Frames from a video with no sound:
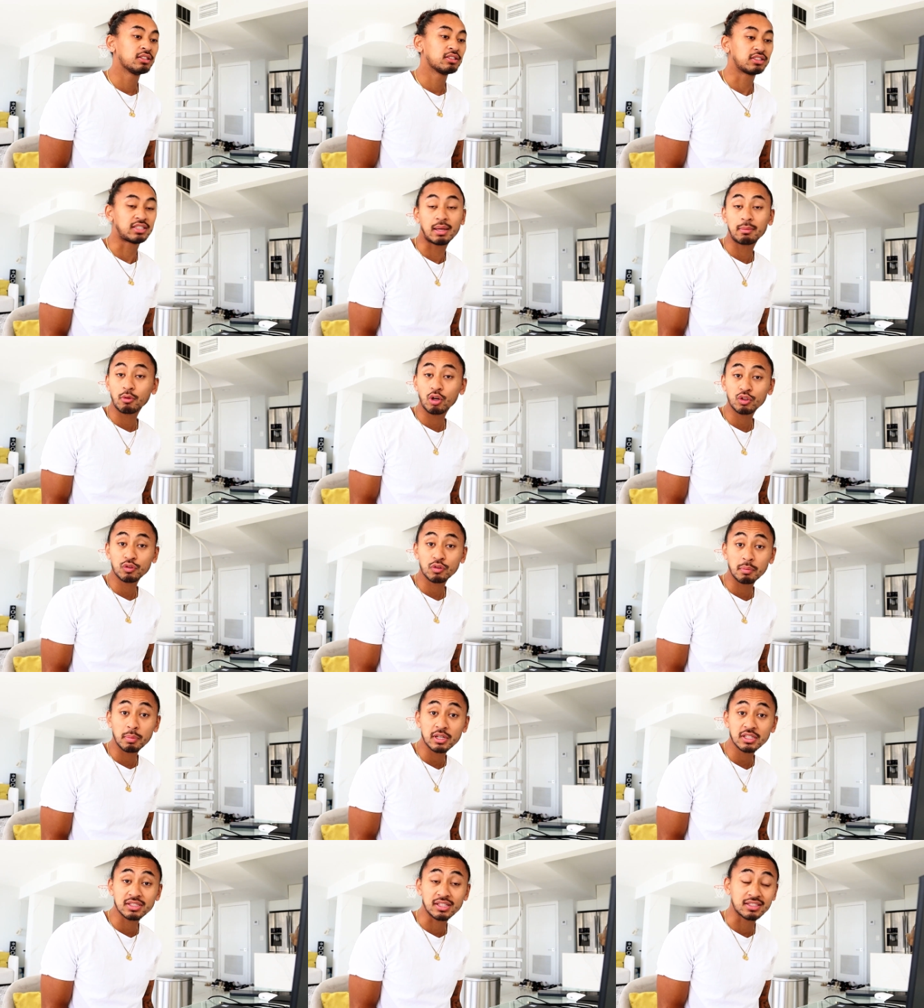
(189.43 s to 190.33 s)
Same goes
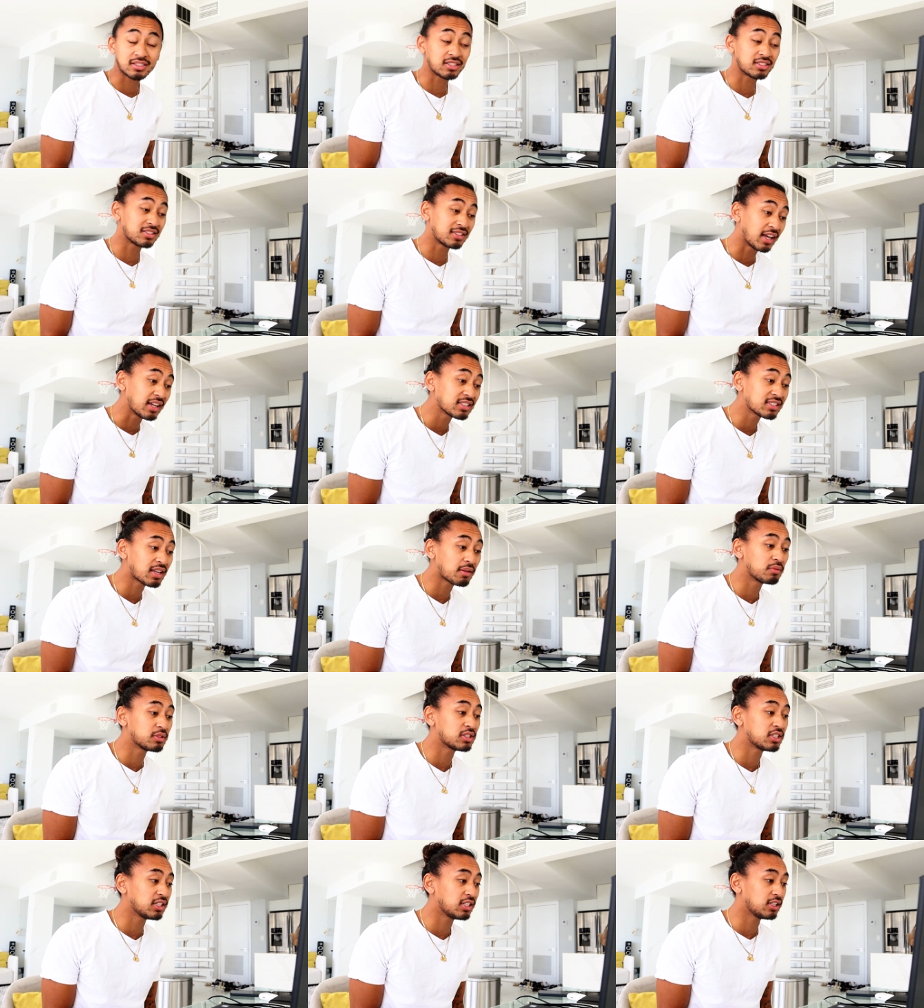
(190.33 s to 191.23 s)
for business. It's day
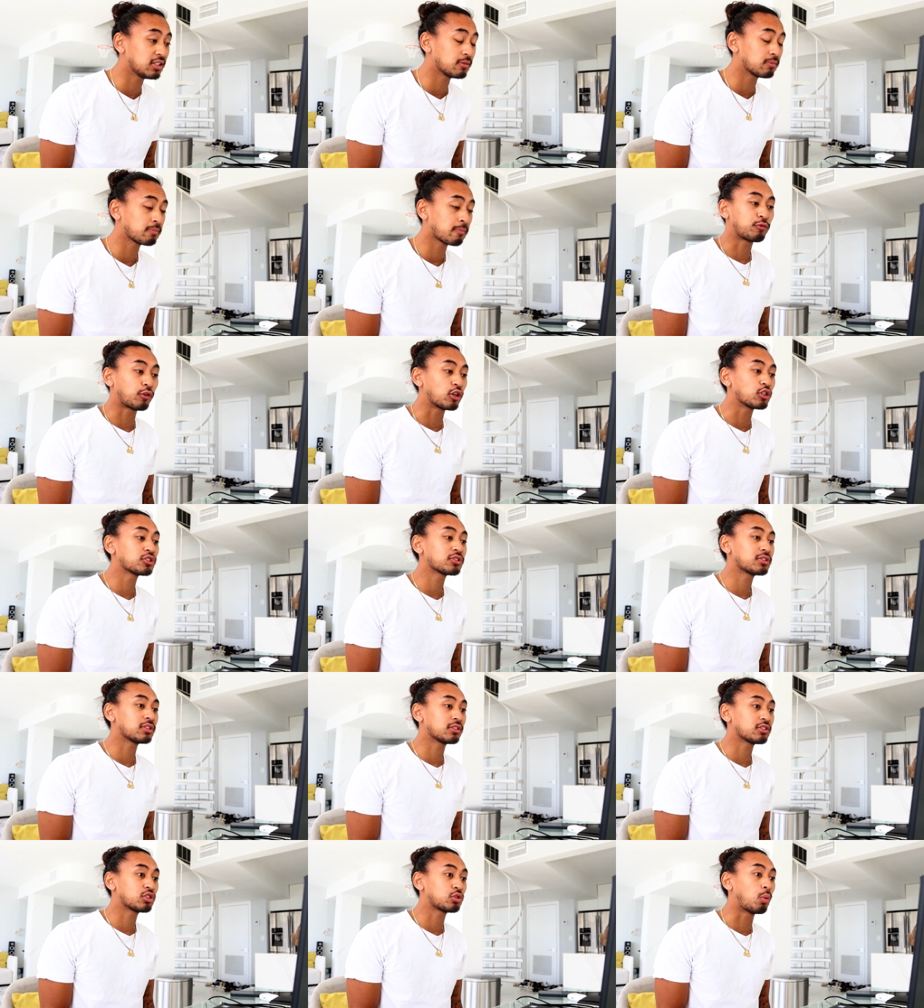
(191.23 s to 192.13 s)
17.
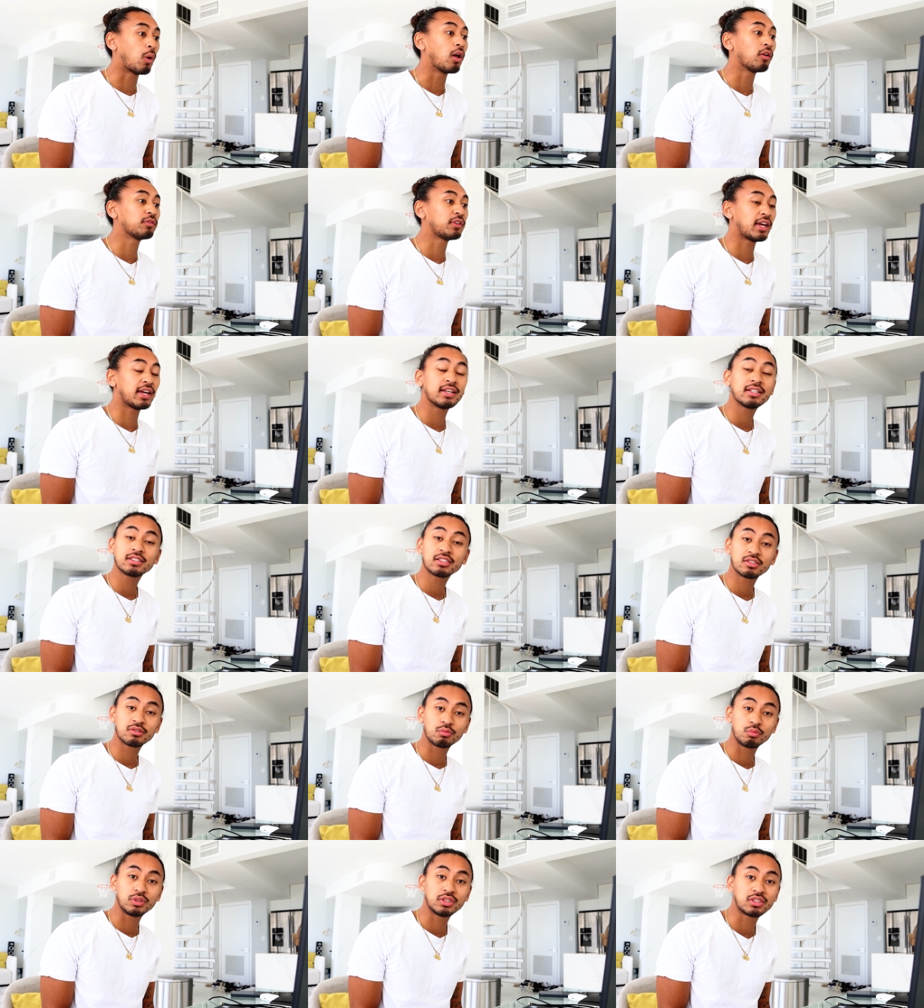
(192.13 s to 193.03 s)
First 12
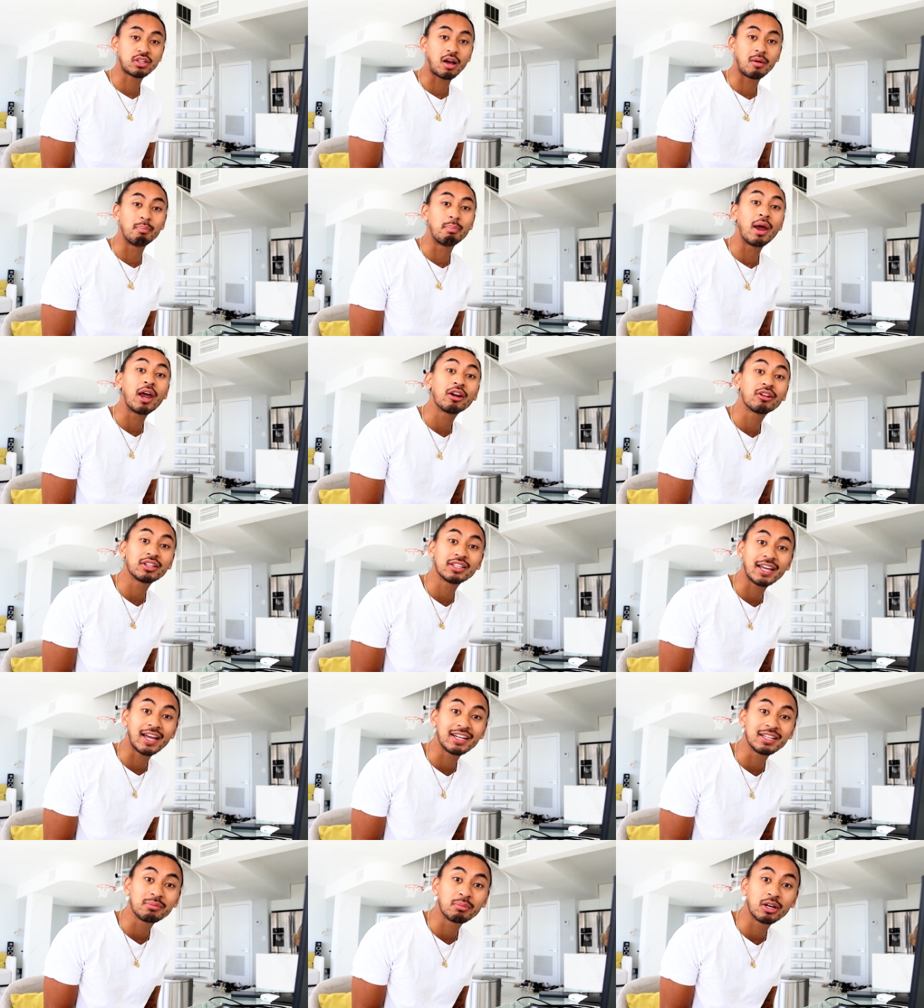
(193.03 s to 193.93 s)
days, we saw
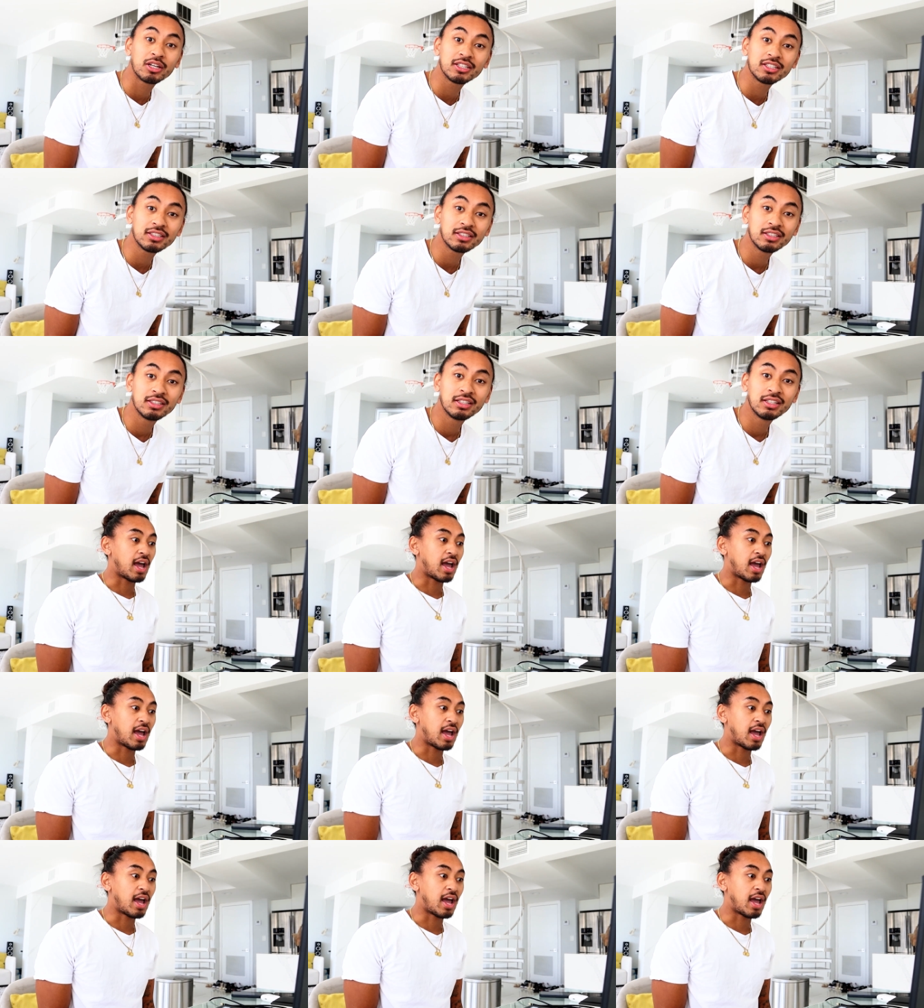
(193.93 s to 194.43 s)
barely any money.